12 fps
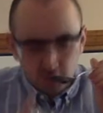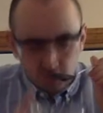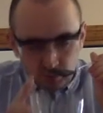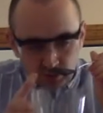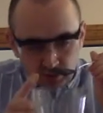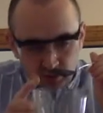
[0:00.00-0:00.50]

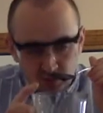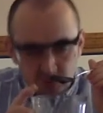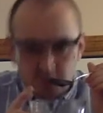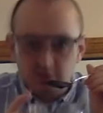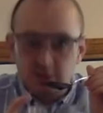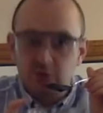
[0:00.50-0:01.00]
with lots
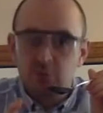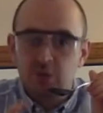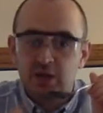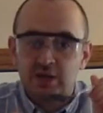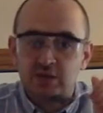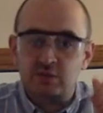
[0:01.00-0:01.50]
of little
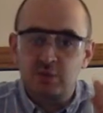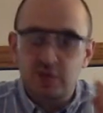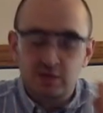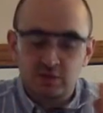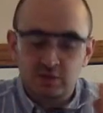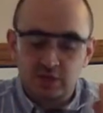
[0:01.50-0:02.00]
black
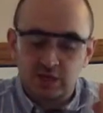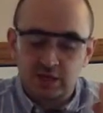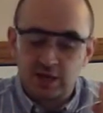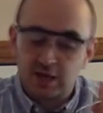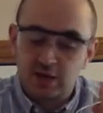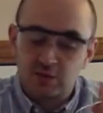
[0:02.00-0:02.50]
specks in it
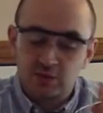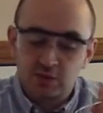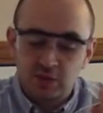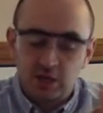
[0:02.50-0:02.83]
now,